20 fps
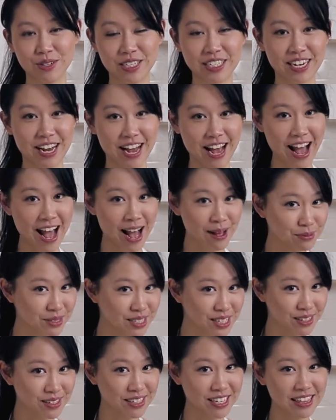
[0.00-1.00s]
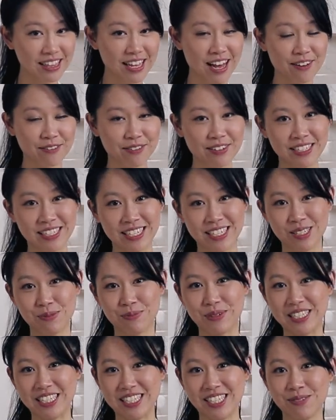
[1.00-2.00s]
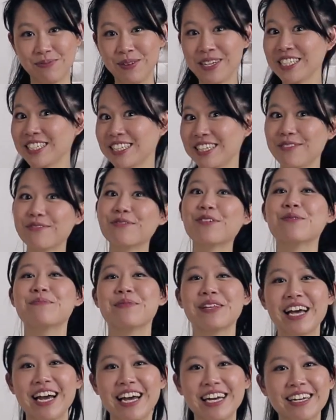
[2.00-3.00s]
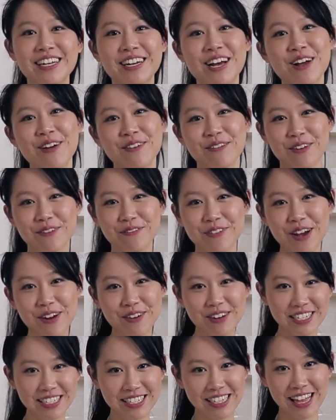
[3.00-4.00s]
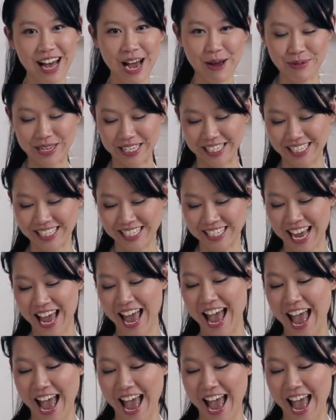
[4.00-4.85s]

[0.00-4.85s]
which I absolutely love because it's been specially formulated for various climates.